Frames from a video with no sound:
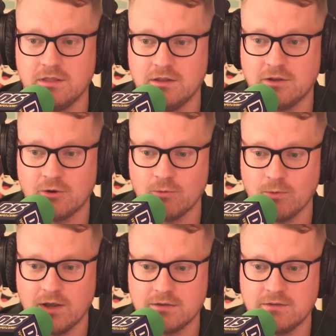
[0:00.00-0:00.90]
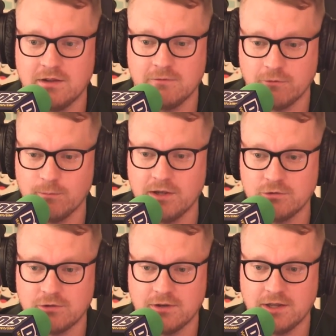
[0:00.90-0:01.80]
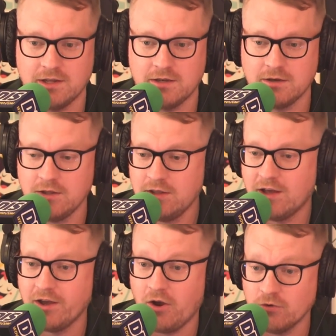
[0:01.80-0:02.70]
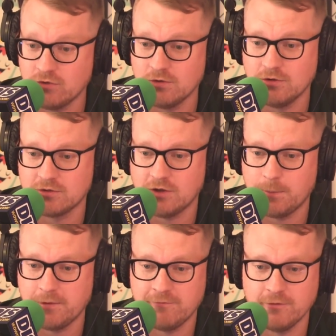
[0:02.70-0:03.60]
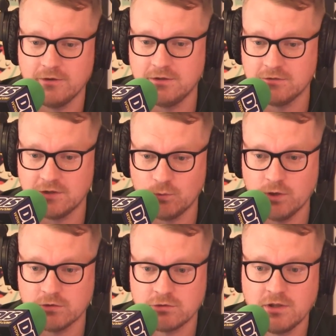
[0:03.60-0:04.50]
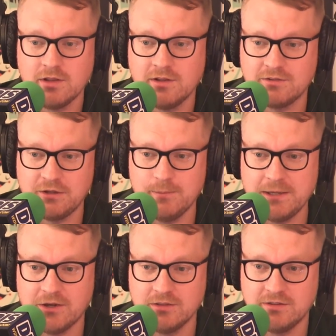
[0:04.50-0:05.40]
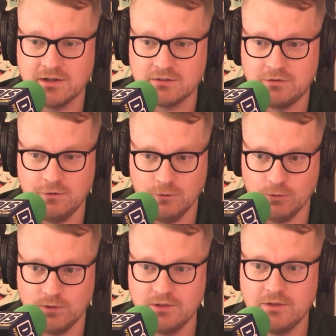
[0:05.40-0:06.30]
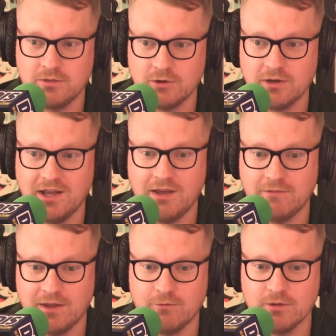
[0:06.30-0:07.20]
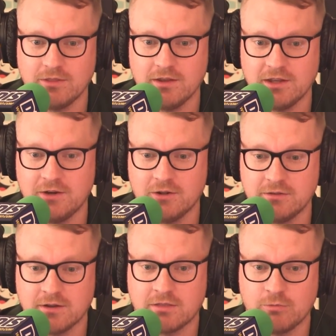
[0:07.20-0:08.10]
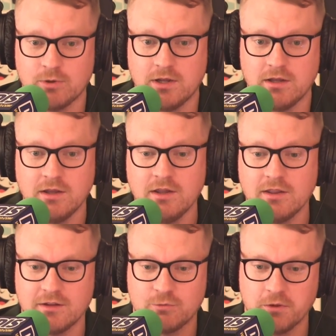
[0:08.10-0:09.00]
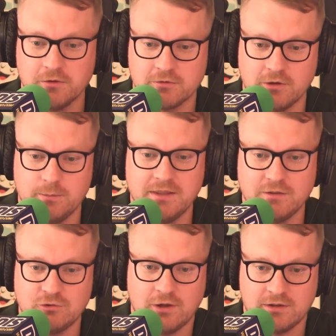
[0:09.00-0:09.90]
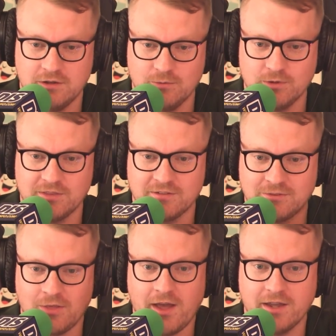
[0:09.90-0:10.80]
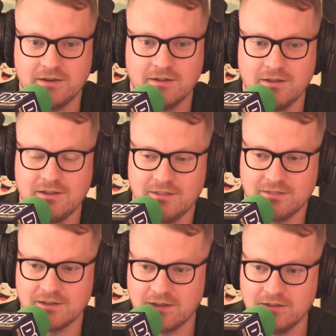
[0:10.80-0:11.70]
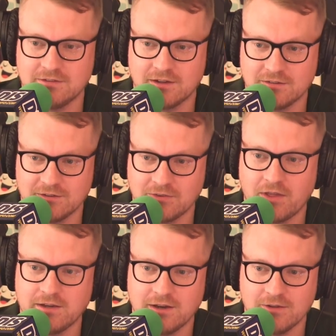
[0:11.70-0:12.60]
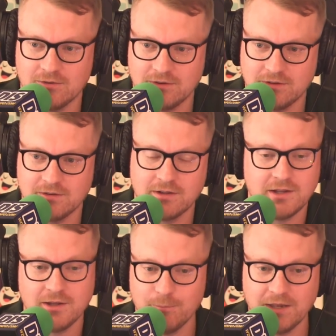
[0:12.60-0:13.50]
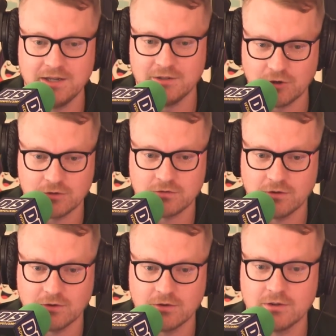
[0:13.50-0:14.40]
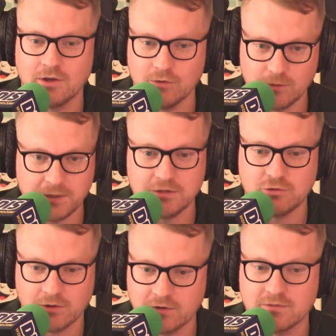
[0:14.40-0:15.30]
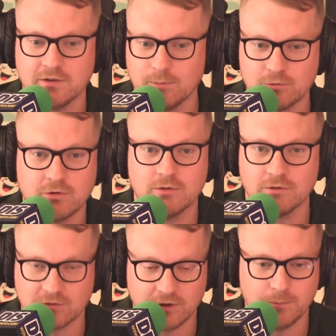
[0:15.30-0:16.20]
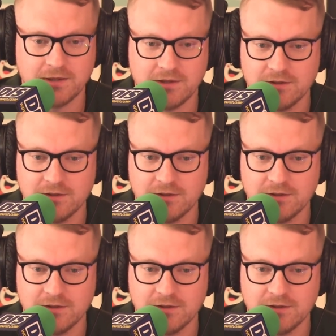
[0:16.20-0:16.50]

the correct information. And I also looked up for the Disney Wish. That's going to be on deck 2, that they're going to have everything. And on deck 3, that's where there's going to be the check-in with the slide that the kids get to slide down. And many adults are going to be jealous. And I'm sure there's going to be